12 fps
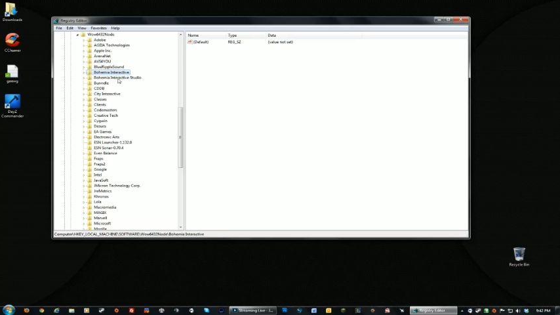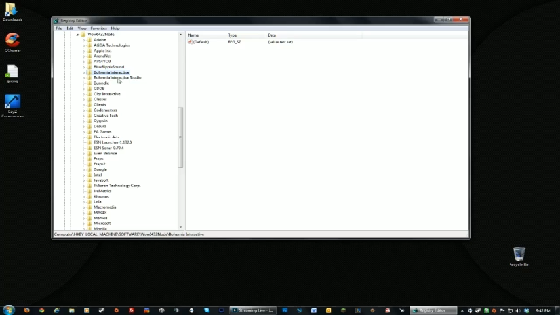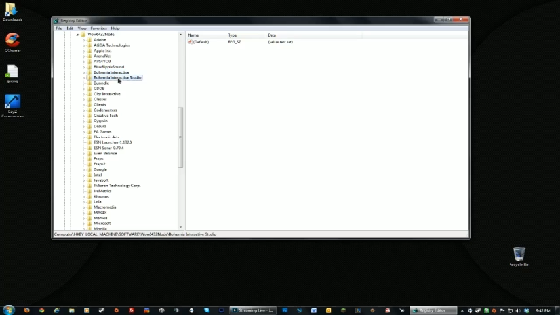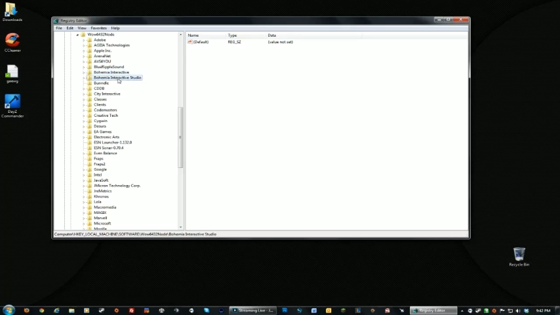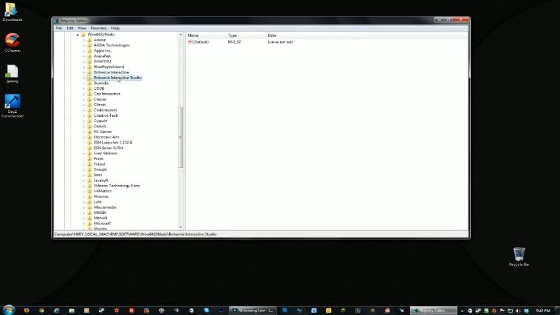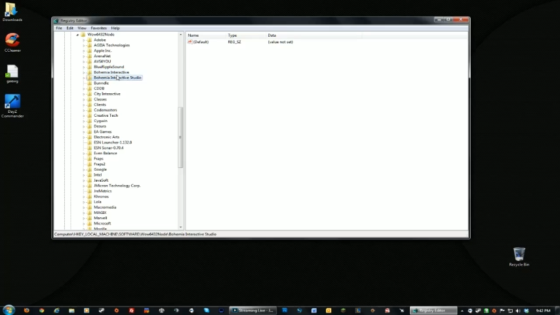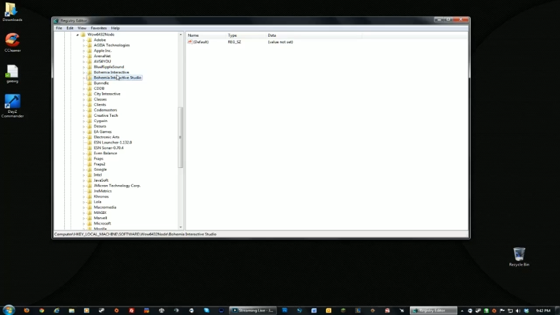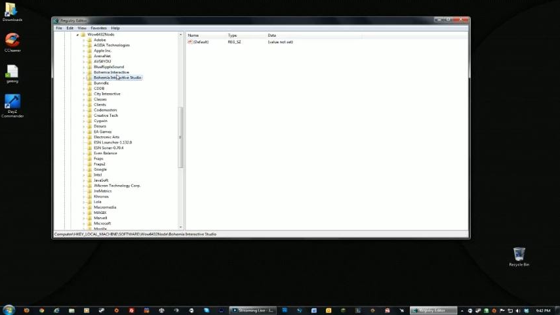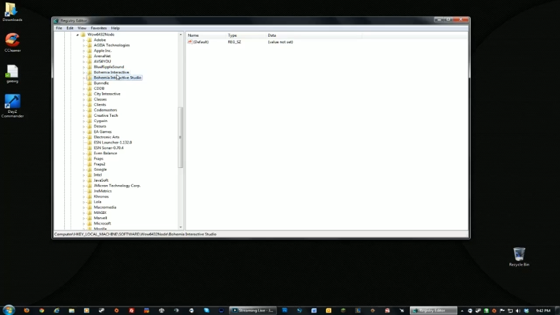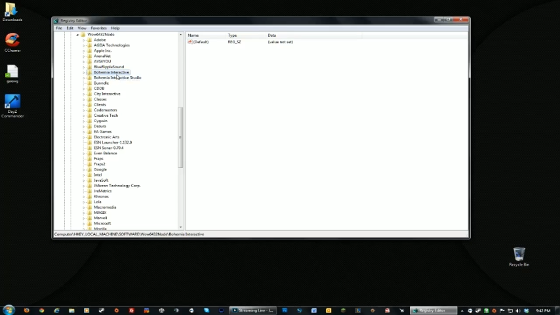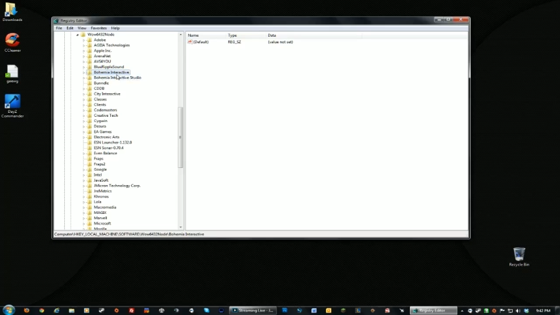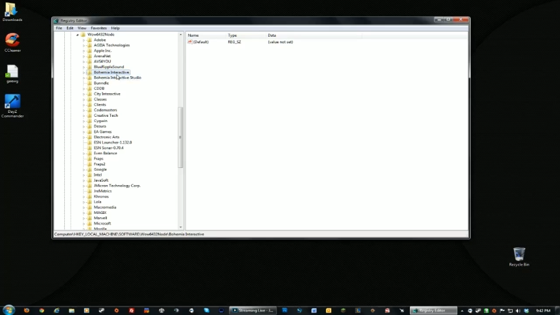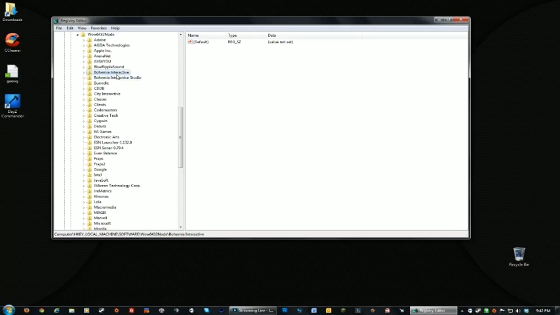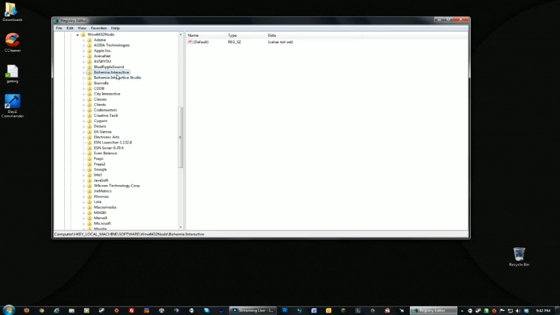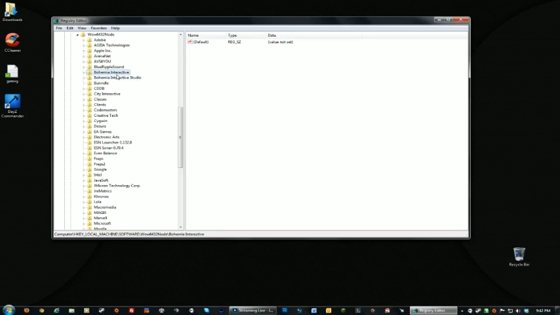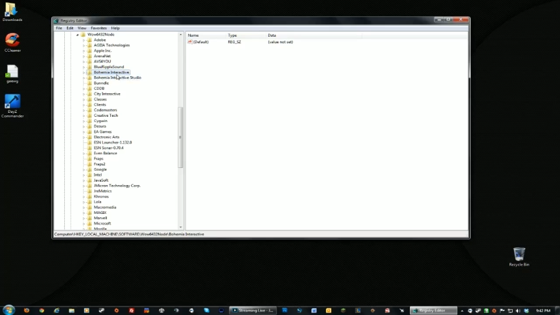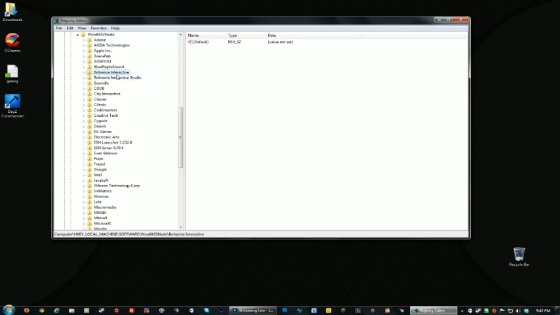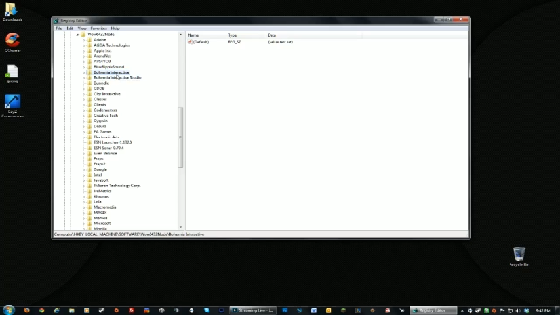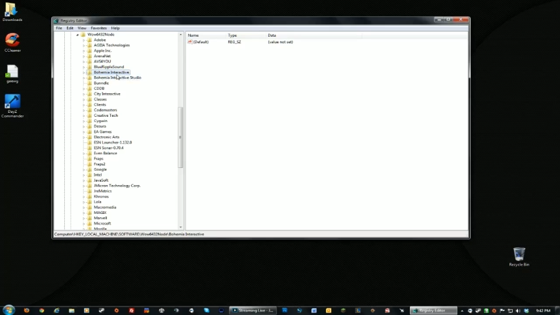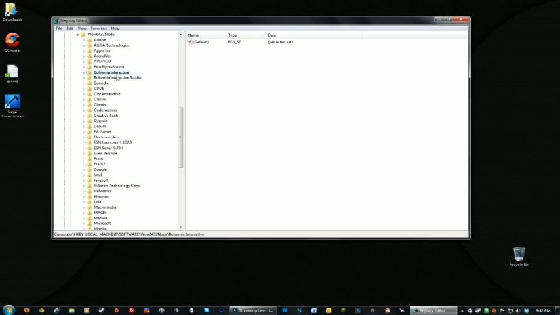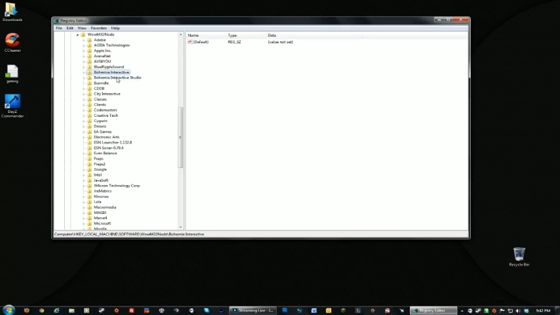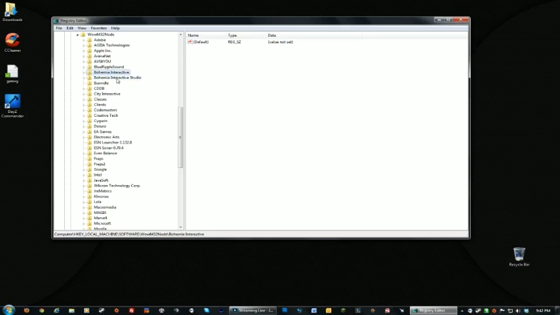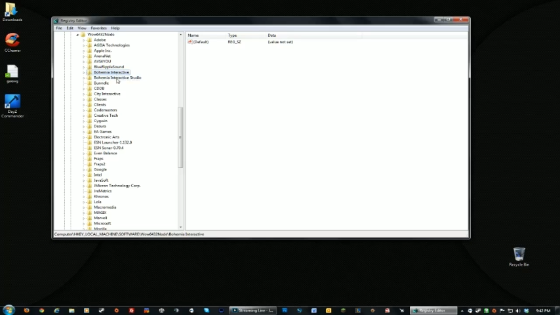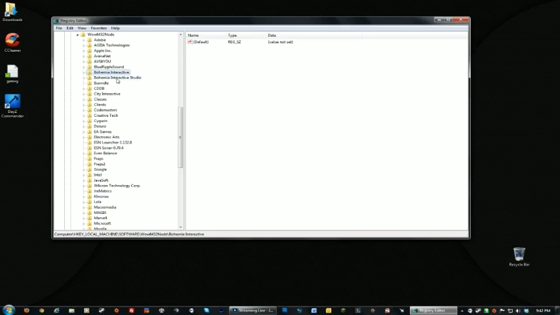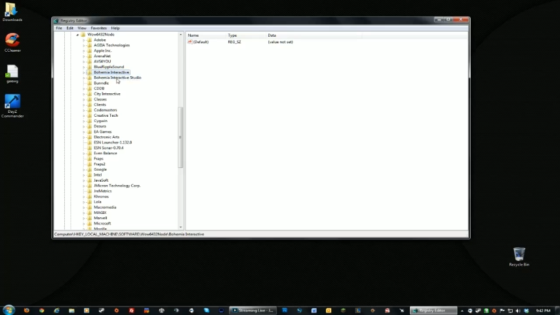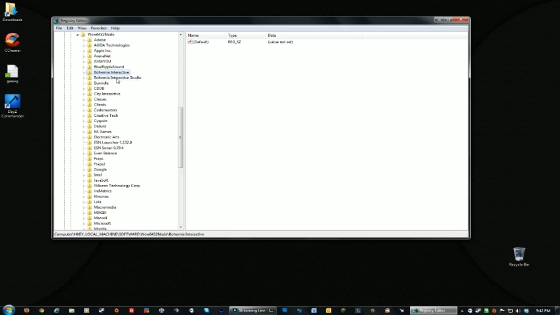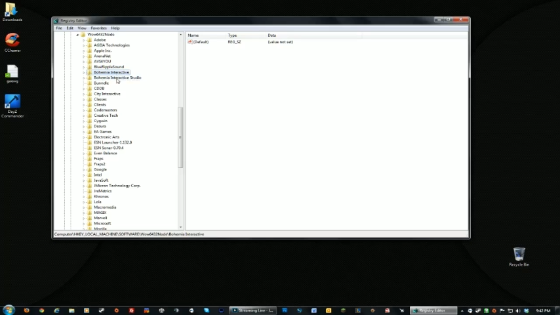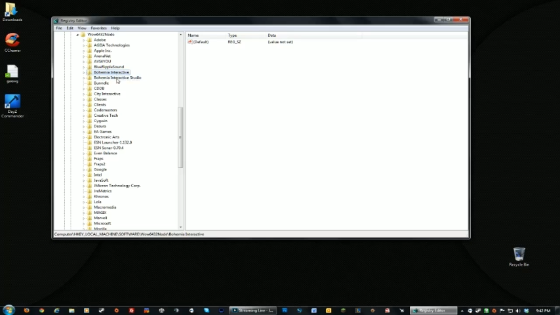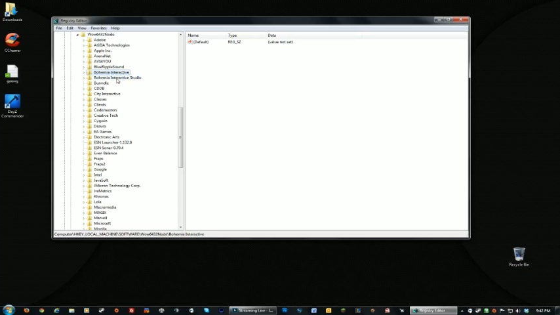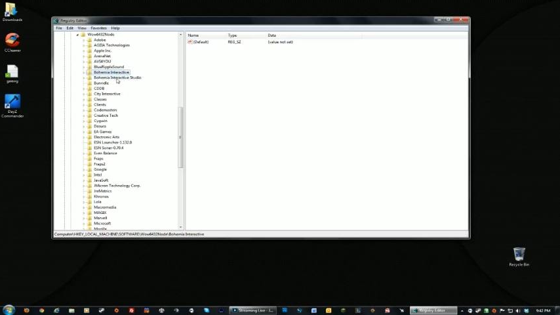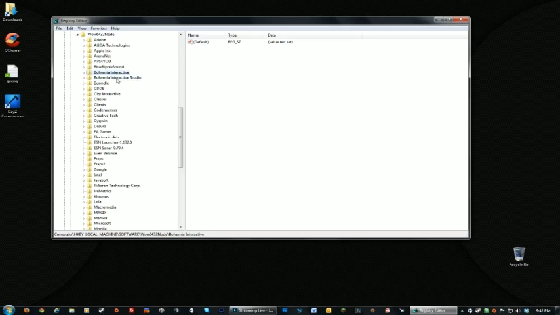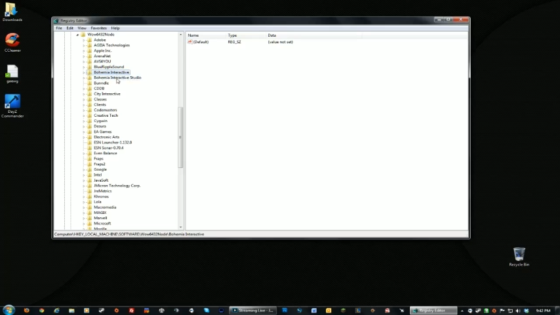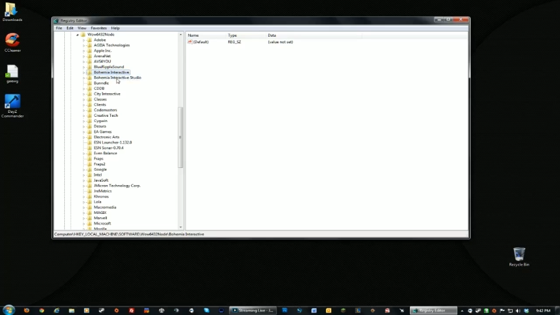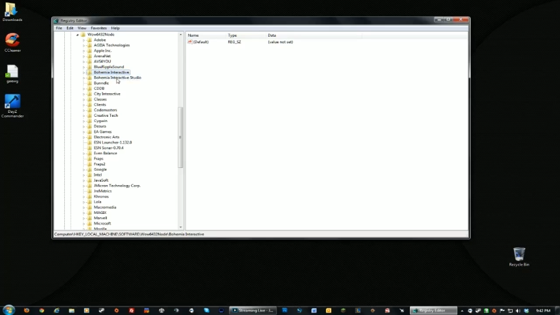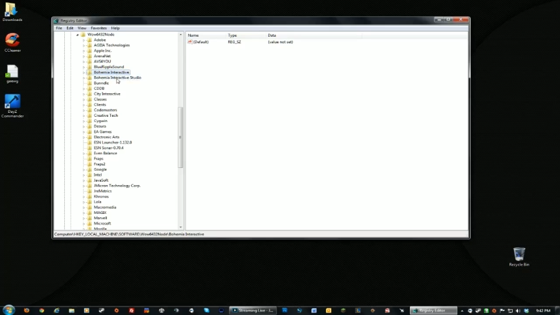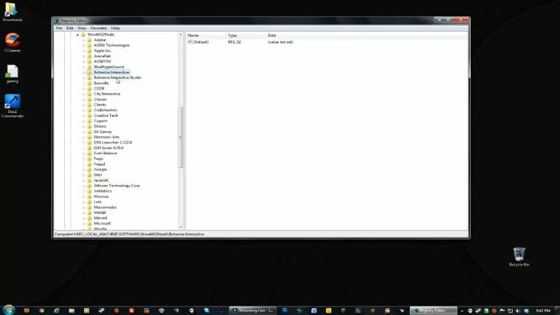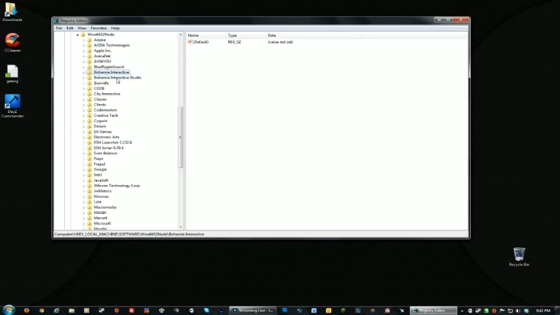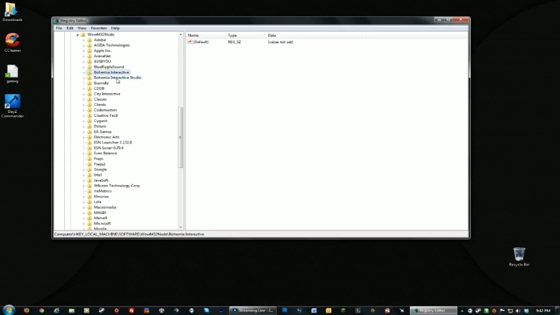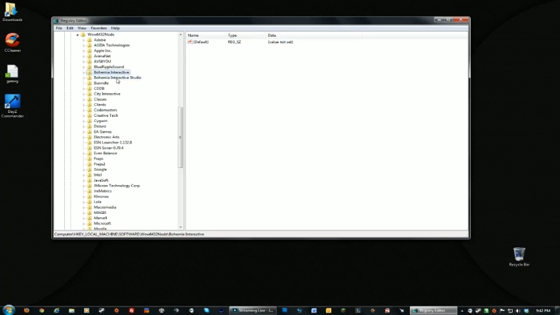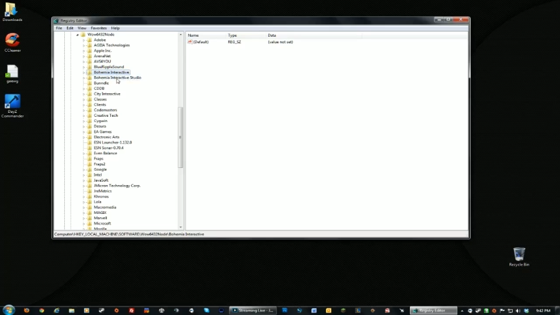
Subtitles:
Nobody's mouth can be seen.